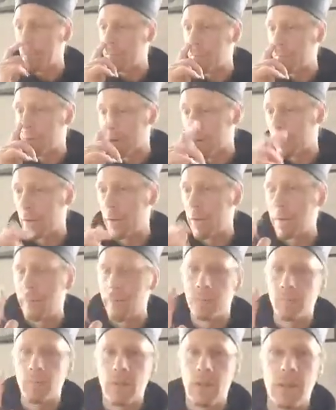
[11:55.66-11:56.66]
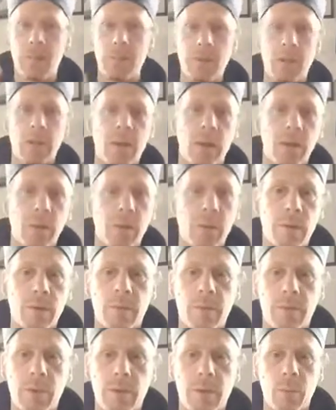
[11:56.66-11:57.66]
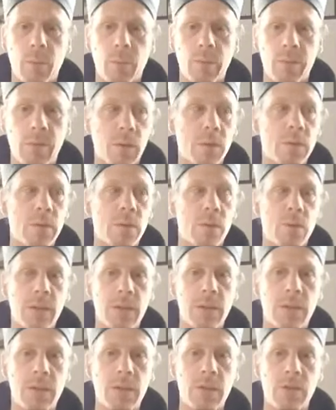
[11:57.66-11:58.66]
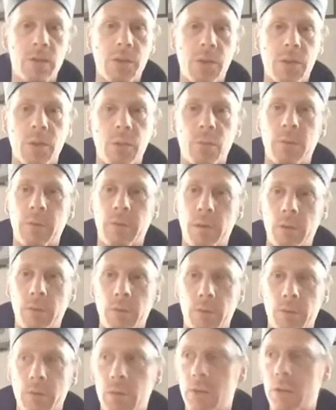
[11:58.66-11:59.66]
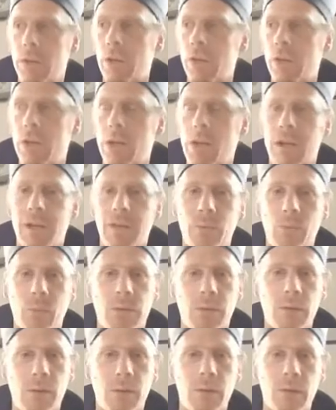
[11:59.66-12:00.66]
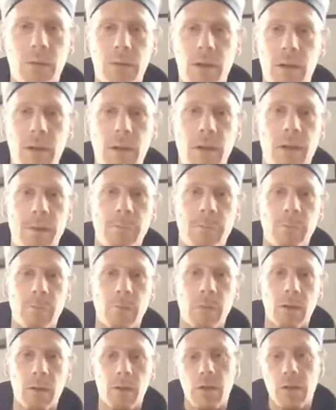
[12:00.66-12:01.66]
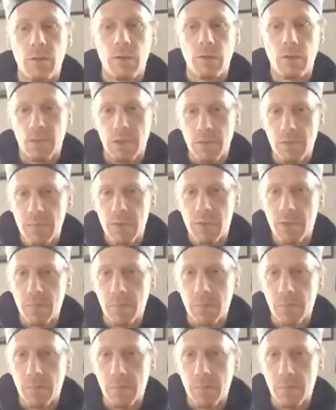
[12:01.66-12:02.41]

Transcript: But let me tell you one thing: without a real teacher, without a good teacher, and without fundamental